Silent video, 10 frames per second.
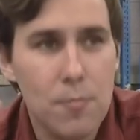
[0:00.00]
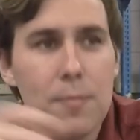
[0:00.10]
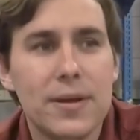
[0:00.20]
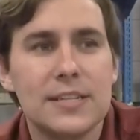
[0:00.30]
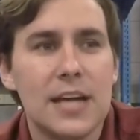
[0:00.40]

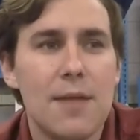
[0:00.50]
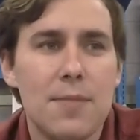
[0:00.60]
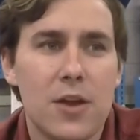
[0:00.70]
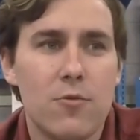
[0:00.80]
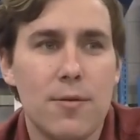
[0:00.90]
but because I'm
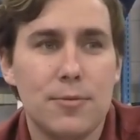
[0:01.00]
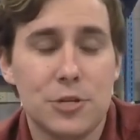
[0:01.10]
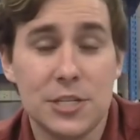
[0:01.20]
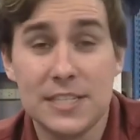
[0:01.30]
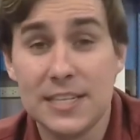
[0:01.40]
not a
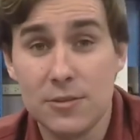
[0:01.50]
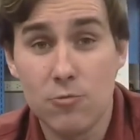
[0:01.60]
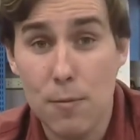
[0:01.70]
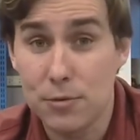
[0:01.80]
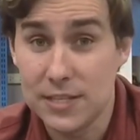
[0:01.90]

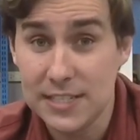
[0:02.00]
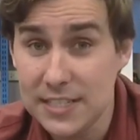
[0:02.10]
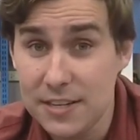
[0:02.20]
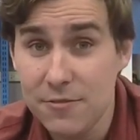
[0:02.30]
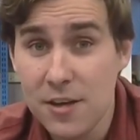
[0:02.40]

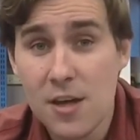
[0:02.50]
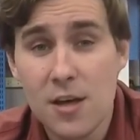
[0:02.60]
representative